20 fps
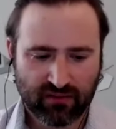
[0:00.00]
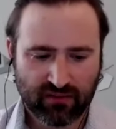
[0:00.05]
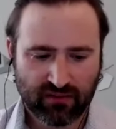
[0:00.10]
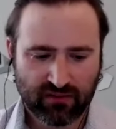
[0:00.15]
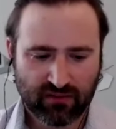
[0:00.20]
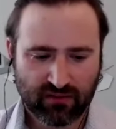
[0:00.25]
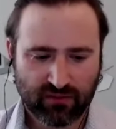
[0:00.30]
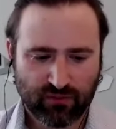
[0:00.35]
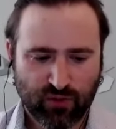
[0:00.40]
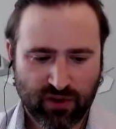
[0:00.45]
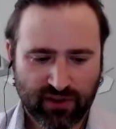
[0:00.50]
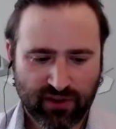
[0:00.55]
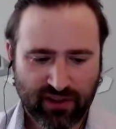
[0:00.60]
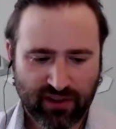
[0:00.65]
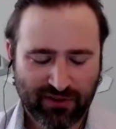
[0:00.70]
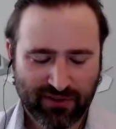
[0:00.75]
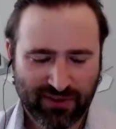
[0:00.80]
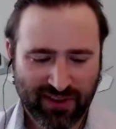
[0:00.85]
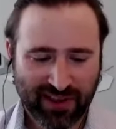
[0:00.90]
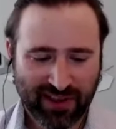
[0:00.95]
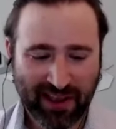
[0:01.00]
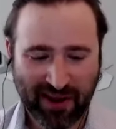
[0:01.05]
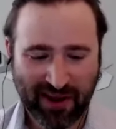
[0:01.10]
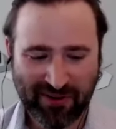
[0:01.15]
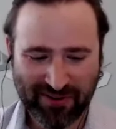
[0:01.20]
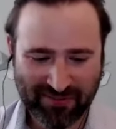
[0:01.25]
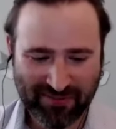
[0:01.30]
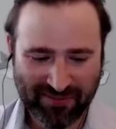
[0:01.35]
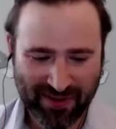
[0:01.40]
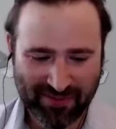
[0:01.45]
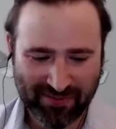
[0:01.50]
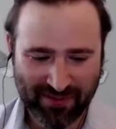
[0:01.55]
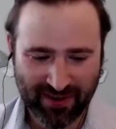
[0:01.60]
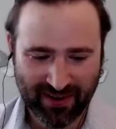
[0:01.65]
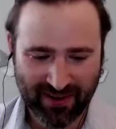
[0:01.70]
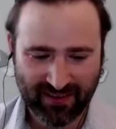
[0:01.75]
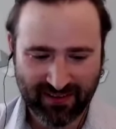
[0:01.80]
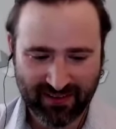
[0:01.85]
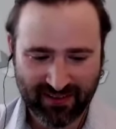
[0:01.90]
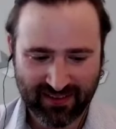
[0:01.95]
one other thing I
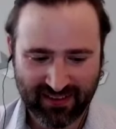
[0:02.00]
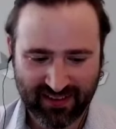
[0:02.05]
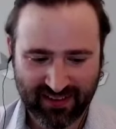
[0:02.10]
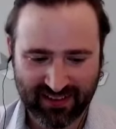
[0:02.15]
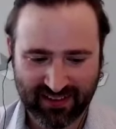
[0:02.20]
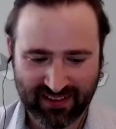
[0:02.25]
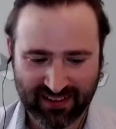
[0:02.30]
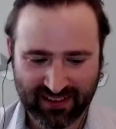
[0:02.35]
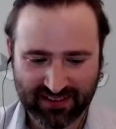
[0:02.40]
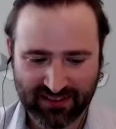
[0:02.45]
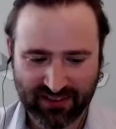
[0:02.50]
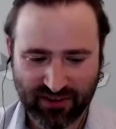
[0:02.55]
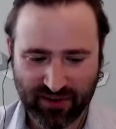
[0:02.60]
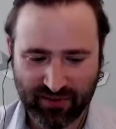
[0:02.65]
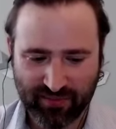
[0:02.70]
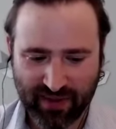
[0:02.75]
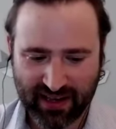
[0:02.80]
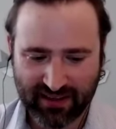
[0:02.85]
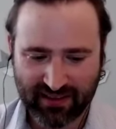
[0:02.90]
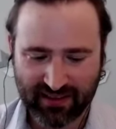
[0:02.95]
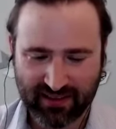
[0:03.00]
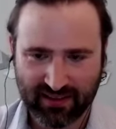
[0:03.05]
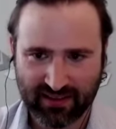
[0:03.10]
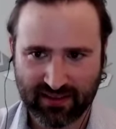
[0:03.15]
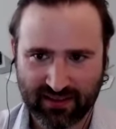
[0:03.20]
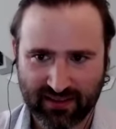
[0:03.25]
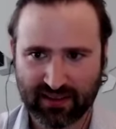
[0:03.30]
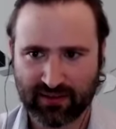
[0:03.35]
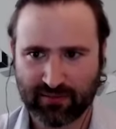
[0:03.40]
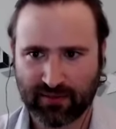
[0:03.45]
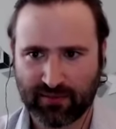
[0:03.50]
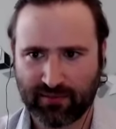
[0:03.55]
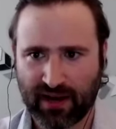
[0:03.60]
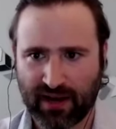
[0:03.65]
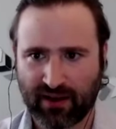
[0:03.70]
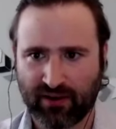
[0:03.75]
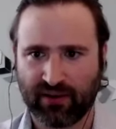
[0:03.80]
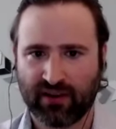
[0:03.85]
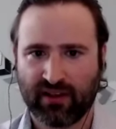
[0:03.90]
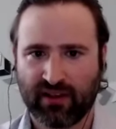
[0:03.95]
remember, and it's going back to the theme
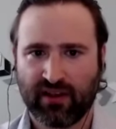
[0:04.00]
about